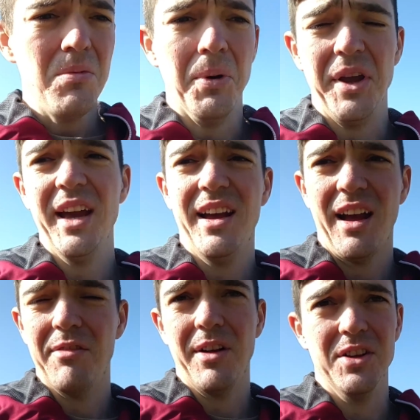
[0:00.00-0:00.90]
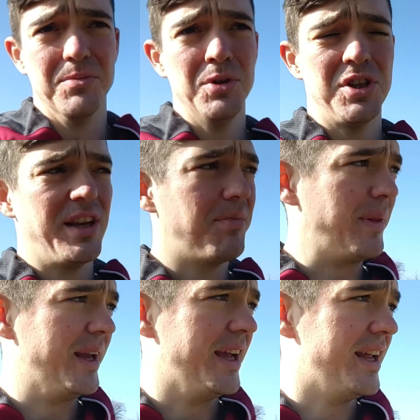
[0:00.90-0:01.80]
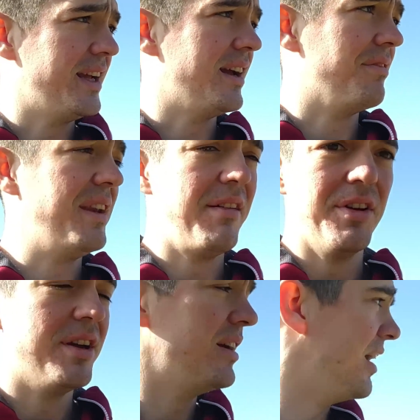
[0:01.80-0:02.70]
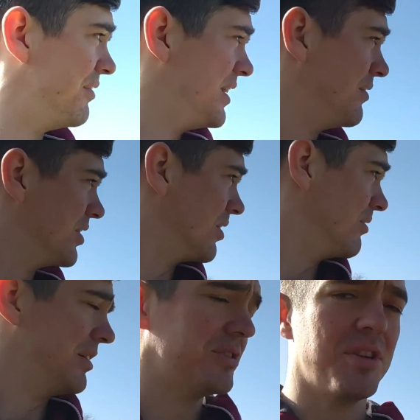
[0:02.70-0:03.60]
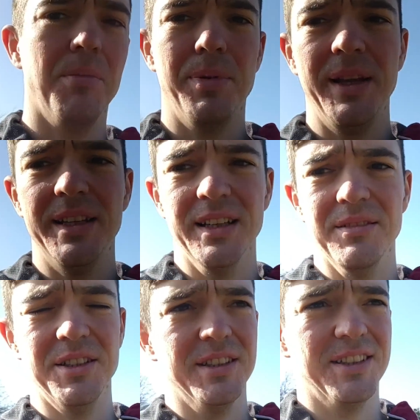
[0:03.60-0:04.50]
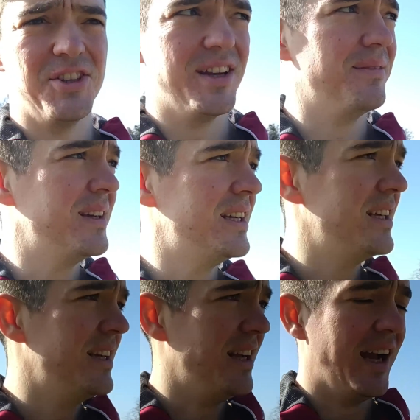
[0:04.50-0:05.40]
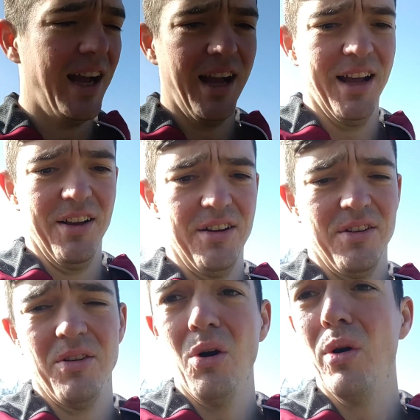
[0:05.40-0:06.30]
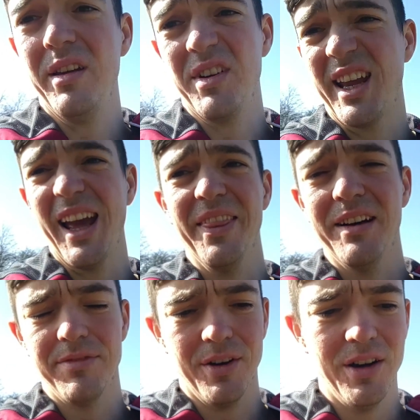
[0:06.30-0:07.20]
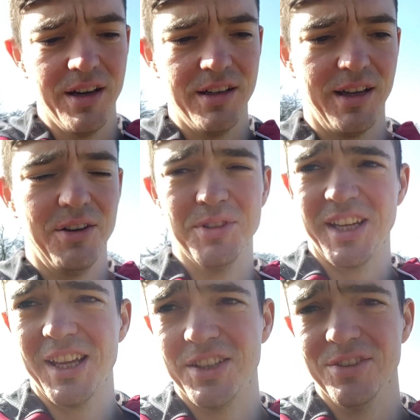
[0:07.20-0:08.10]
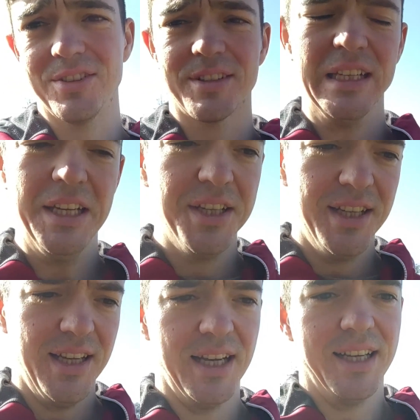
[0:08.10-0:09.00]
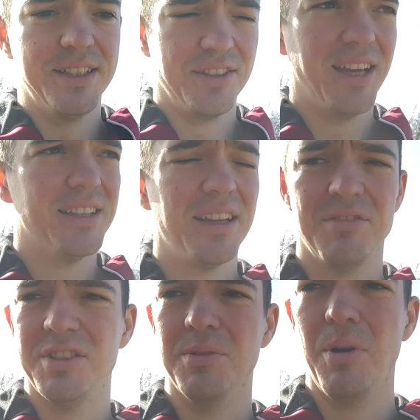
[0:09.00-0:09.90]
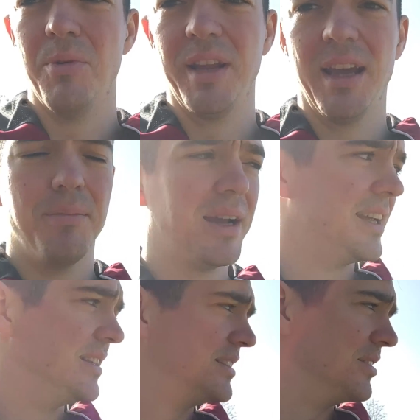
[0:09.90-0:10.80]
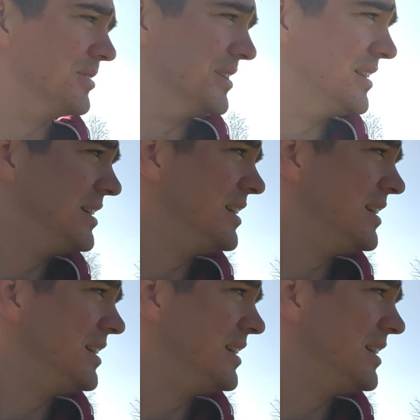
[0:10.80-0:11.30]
But yeah, as much as I've played it, I've never got round to completing it, which is a shame, or even getting that far. I always get stuck. So yeah, it's definitely something I want to get back into and